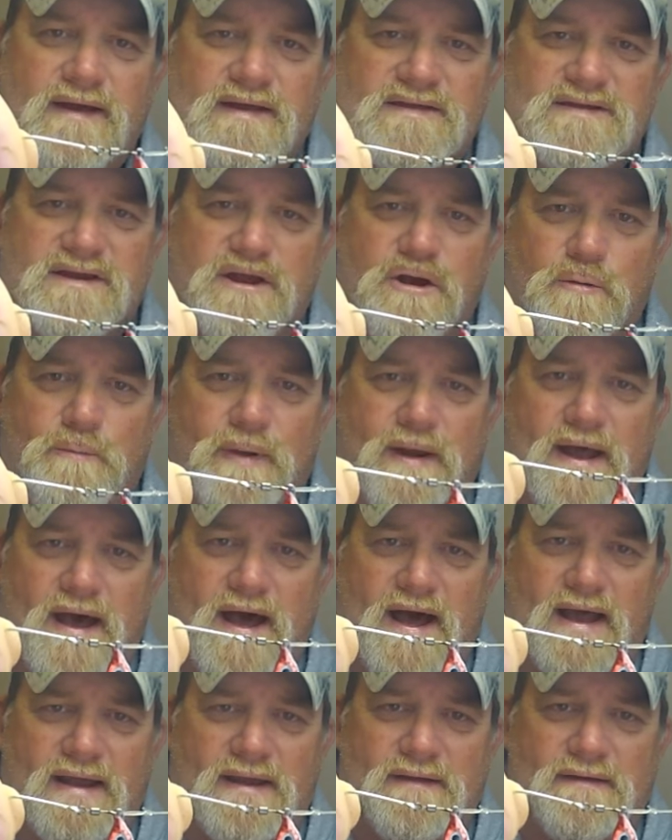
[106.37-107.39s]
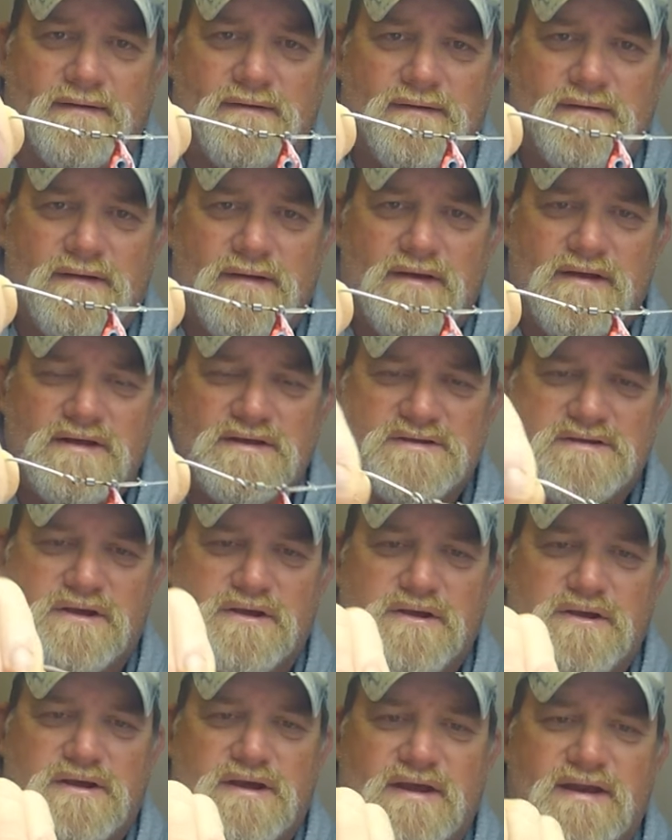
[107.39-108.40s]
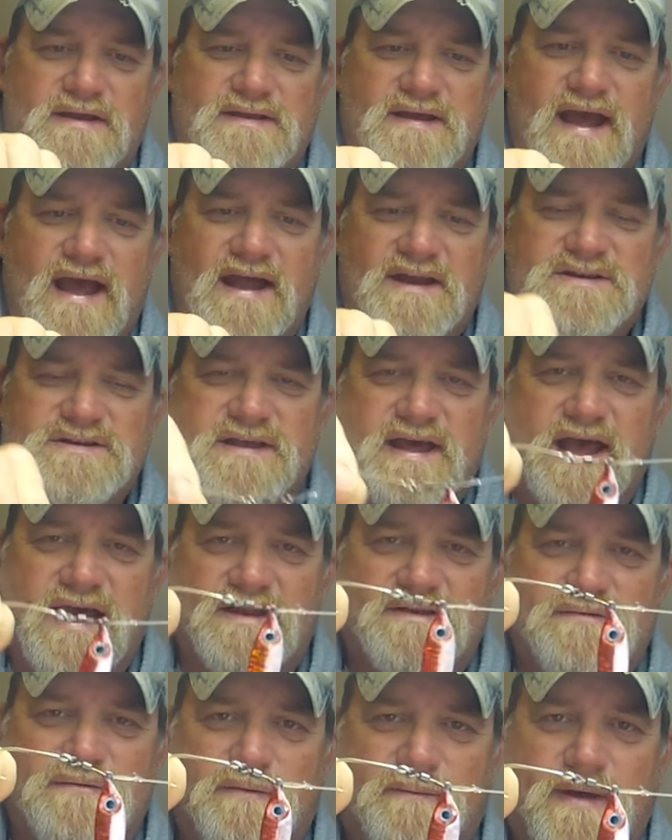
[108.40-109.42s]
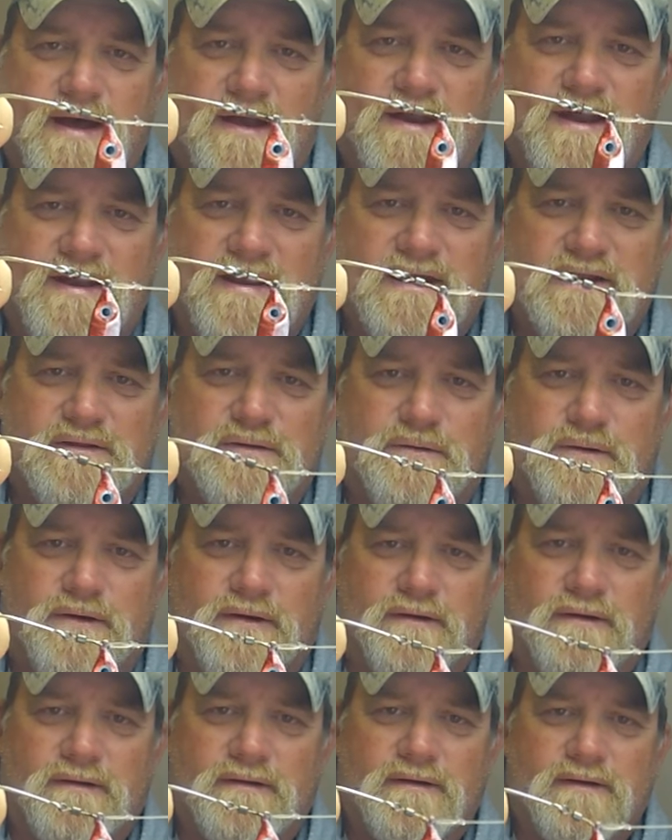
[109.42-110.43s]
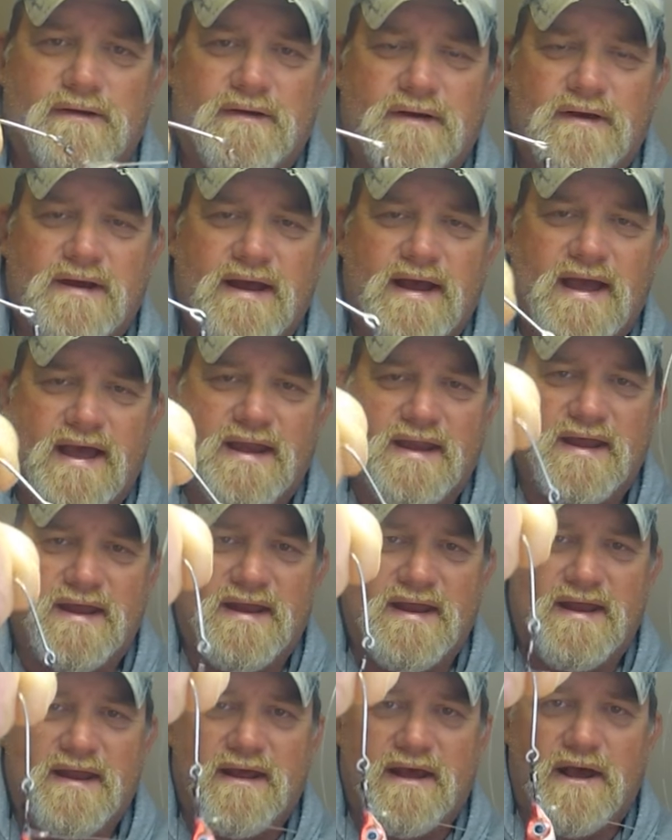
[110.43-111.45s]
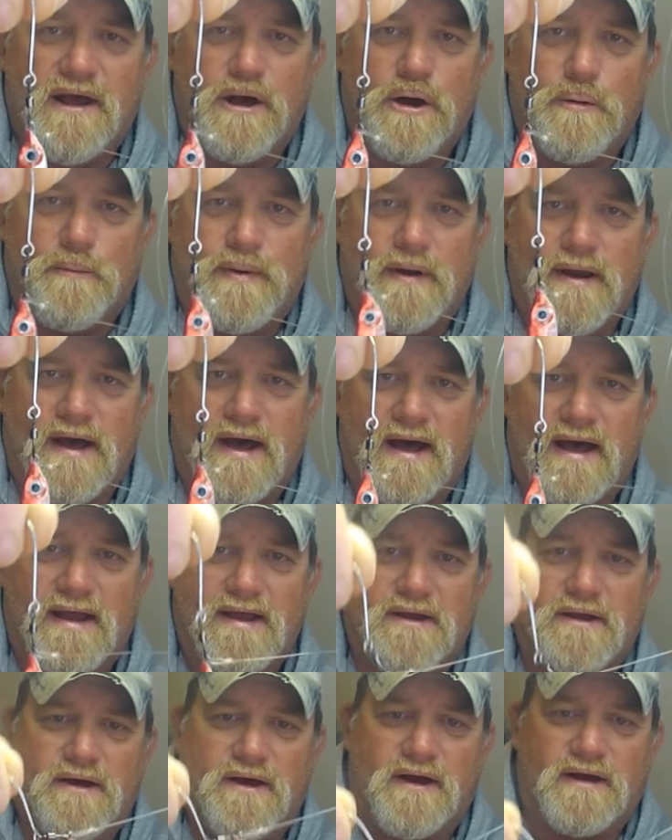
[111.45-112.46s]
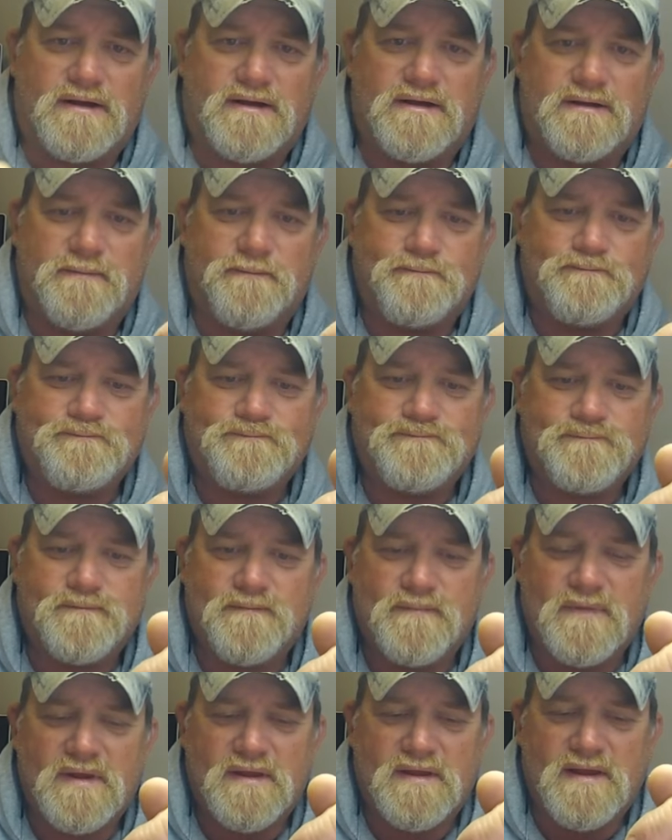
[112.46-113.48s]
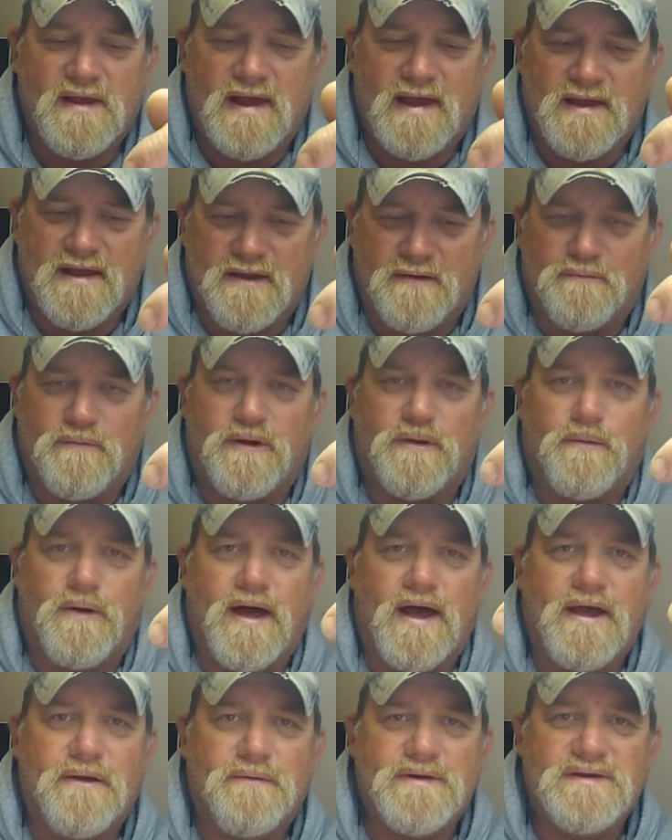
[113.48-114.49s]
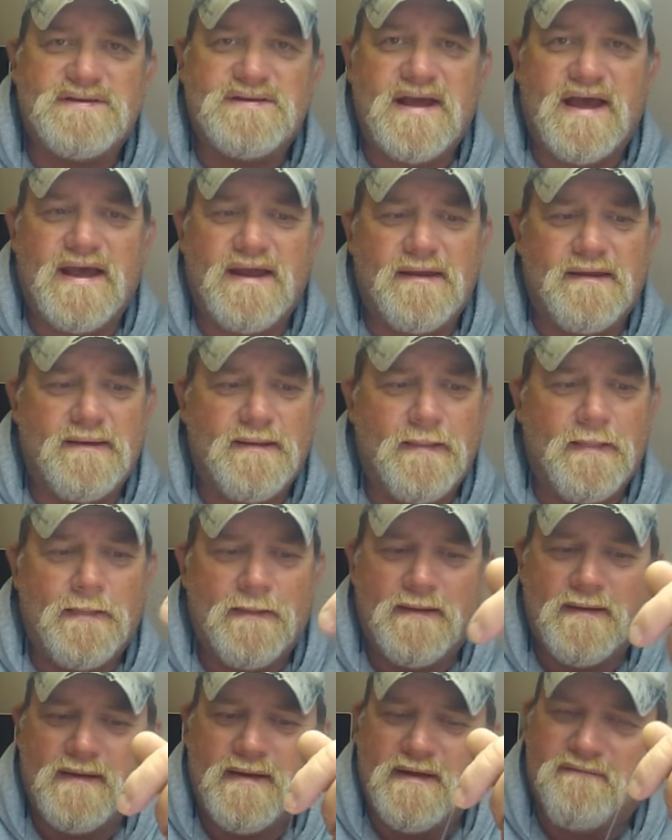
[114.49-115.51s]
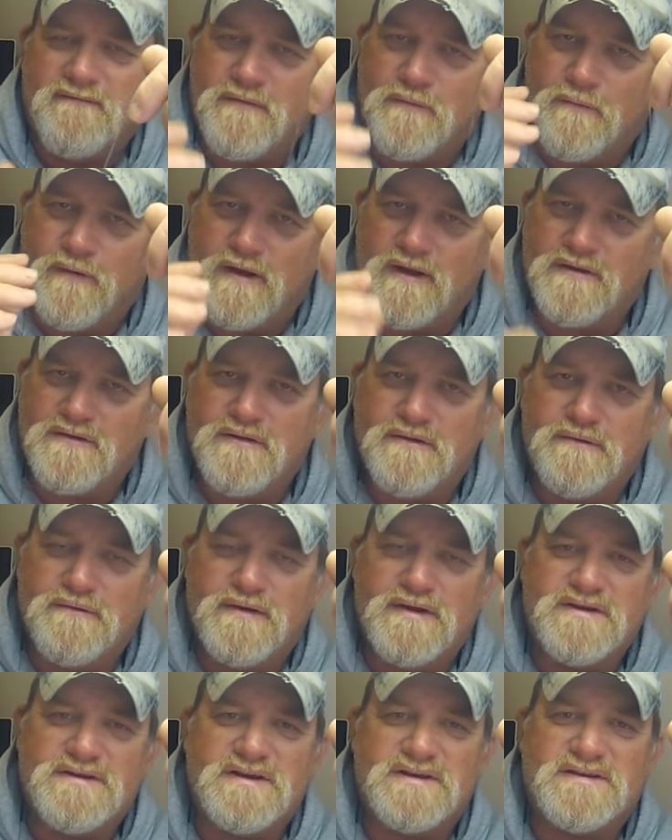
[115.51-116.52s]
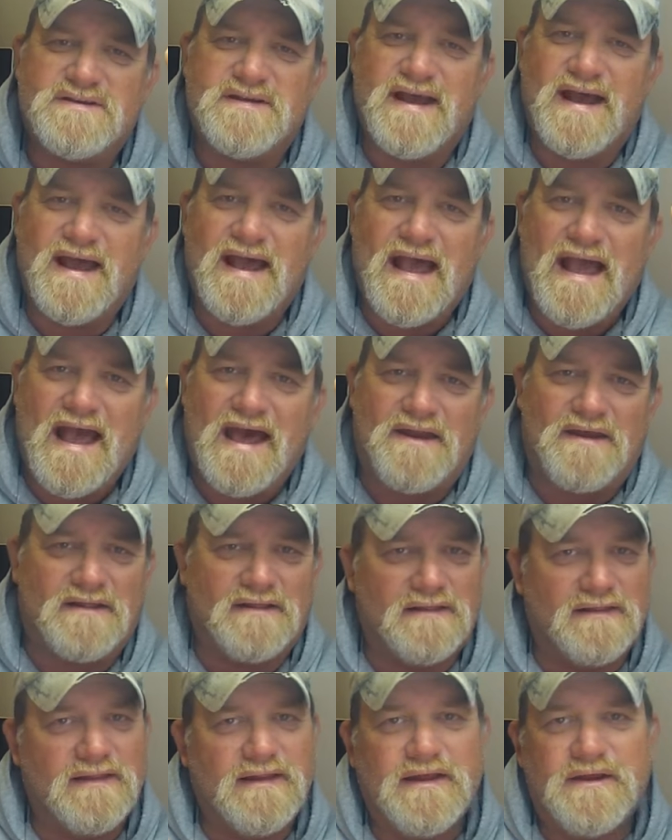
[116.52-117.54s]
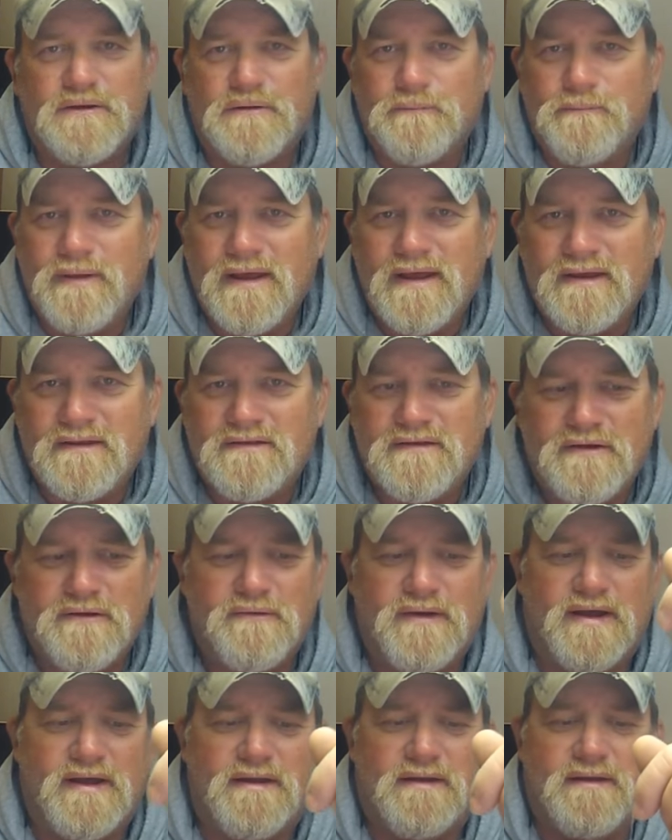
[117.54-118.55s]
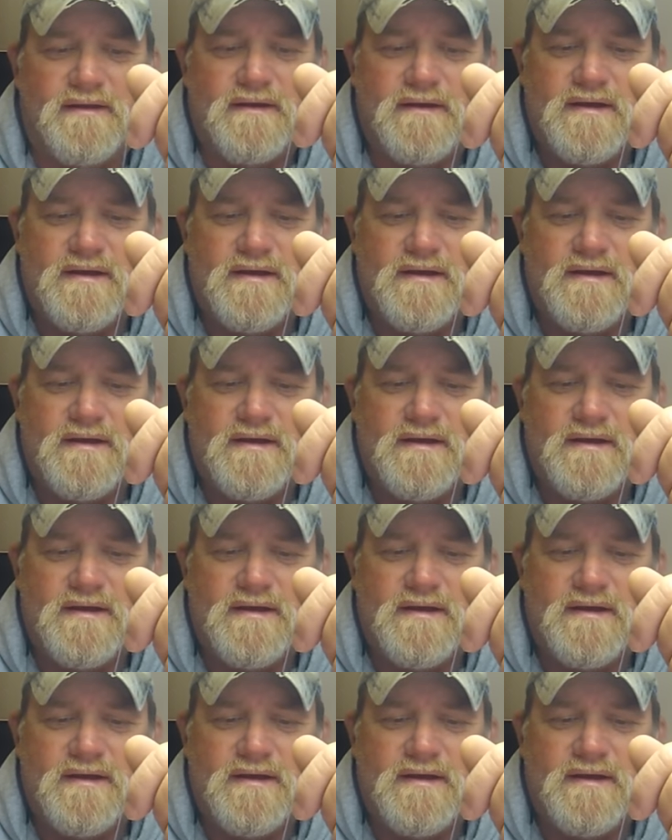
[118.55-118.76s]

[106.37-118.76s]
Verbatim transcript: It's an open eye. So you can attach that to about any lure and any open eye hook. And then what do I always say? If you want to do and just add a little bit to it,